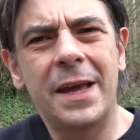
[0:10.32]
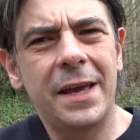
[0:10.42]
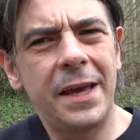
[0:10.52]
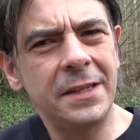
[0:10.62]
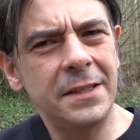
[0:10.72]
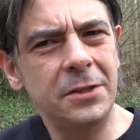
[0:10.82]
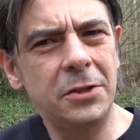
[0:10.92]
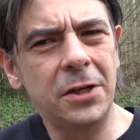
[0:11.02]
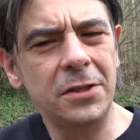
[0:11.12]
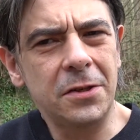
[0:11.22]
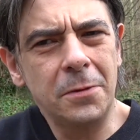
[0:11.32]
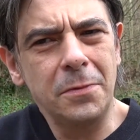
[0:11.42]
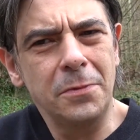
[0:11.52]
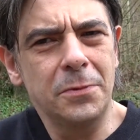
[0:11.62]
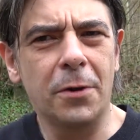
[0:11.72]
is it just
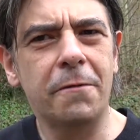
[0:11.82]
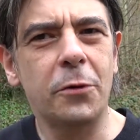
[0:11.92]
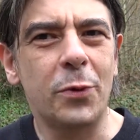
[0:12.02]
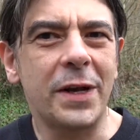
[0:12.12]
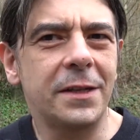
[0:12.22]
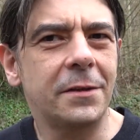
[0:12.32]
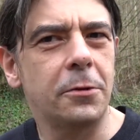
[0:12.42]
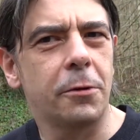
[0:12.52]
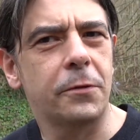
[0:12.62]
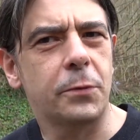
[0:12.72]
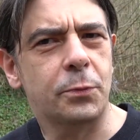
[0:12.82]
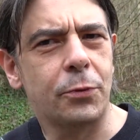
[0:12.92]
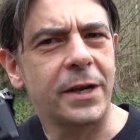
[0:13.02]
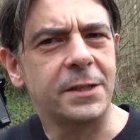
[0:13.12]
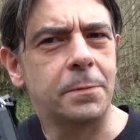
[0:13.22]
an overrated and
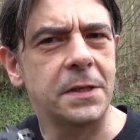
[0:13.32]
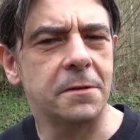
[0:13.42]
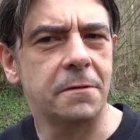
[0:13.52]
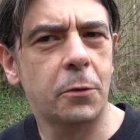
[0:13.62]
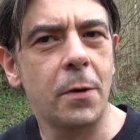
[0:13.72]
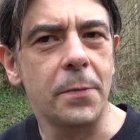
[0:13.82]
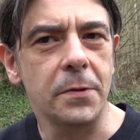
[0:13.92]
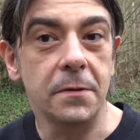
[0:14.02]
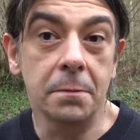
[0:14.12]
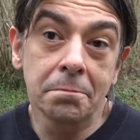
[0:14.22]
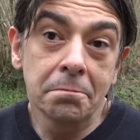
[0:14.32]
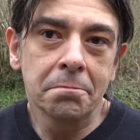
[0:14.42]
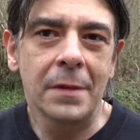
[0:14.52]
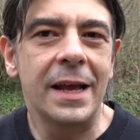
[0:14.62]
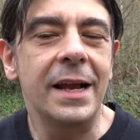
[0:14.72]
overpriced piece of equipment?
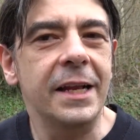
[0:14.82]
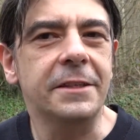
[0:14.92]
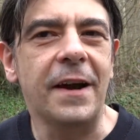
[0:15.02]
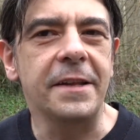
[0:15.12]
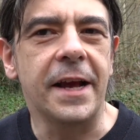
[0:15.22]
Let's find